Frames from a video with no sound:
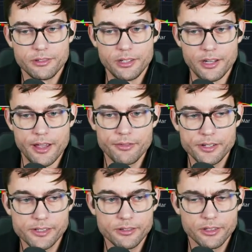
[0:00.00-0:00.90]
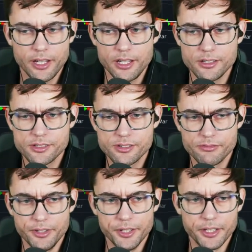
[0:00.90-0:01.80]
in every single case,
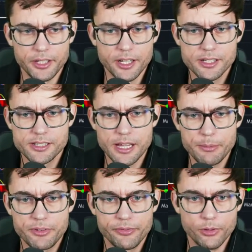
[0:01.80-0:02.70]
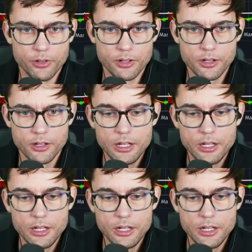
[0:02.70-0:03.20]
really, except for